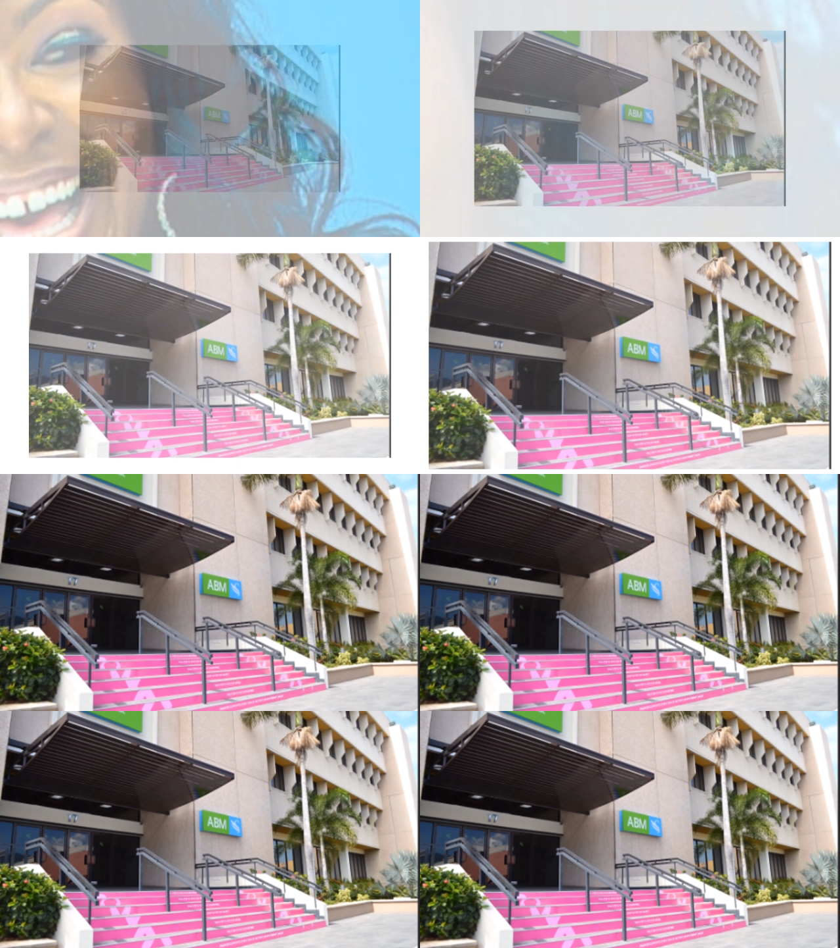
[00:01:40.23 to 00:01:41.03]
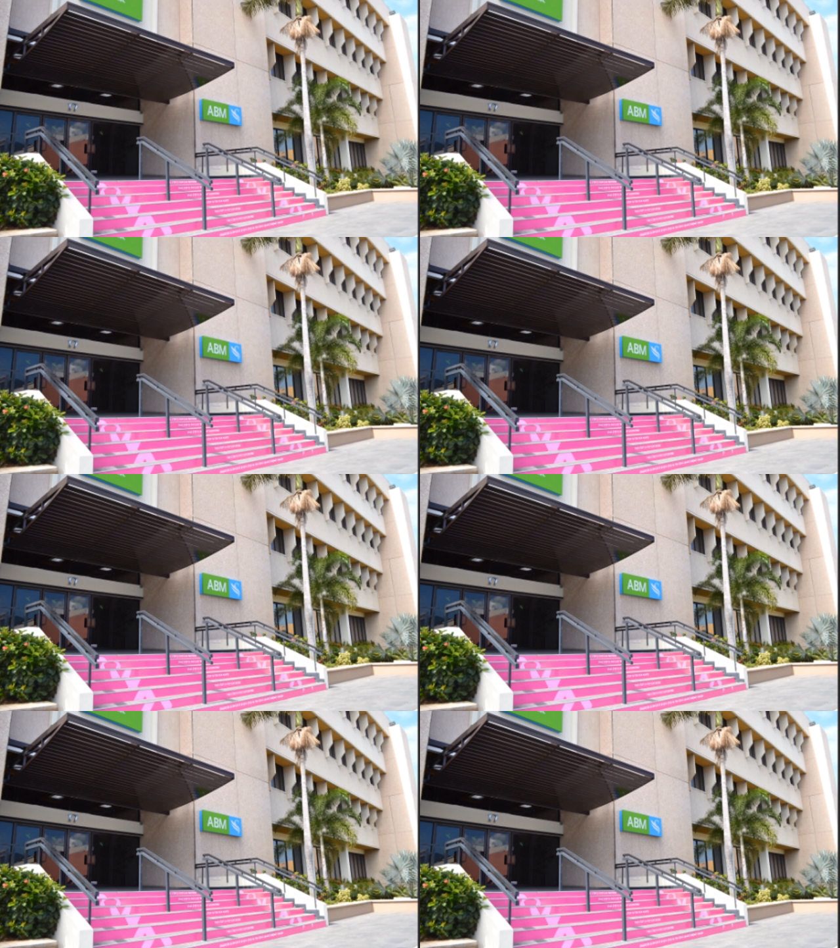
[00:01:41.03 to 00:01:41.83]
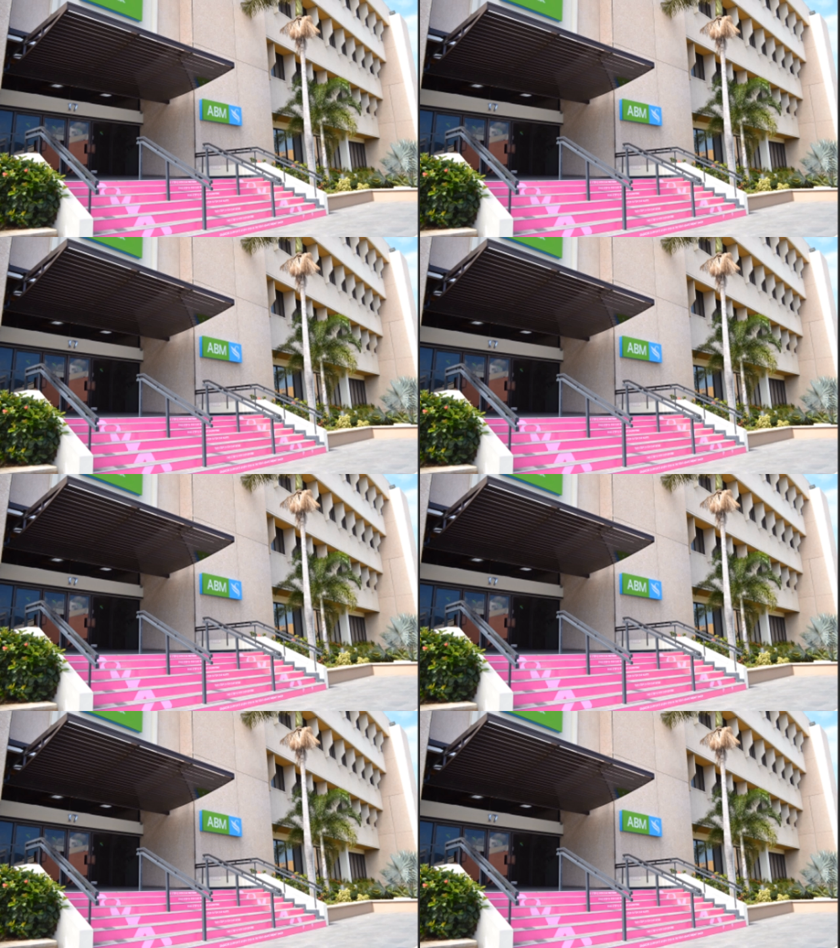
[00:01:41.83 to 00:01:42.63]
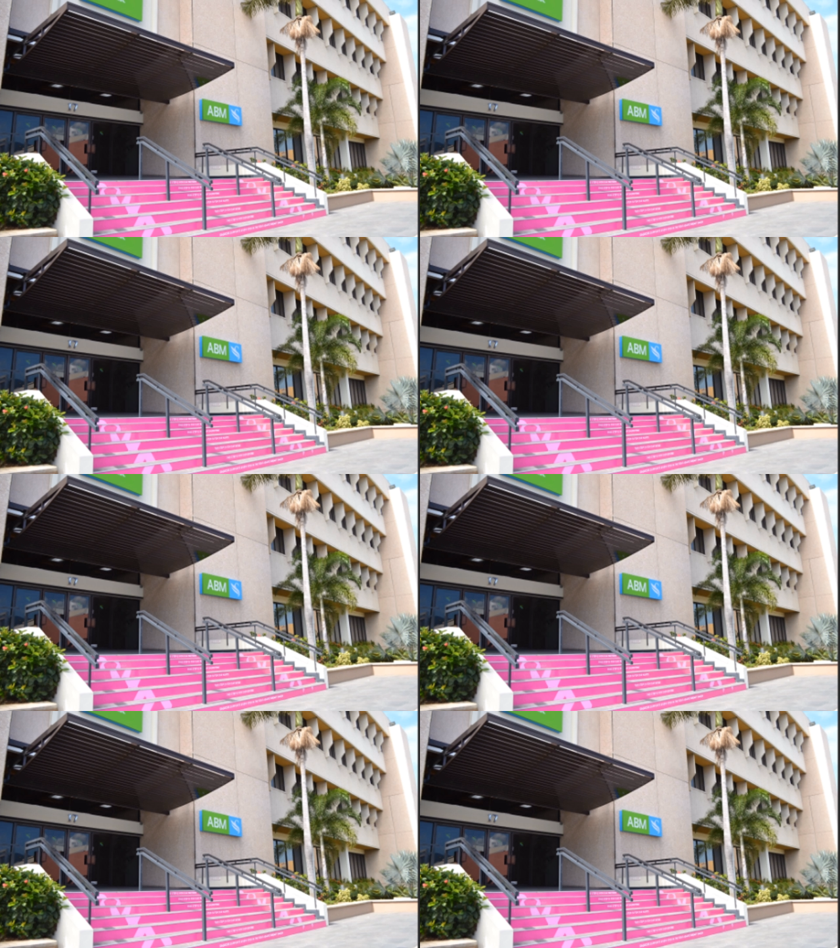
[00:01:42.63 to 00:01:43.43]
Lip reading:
(no speaker visible)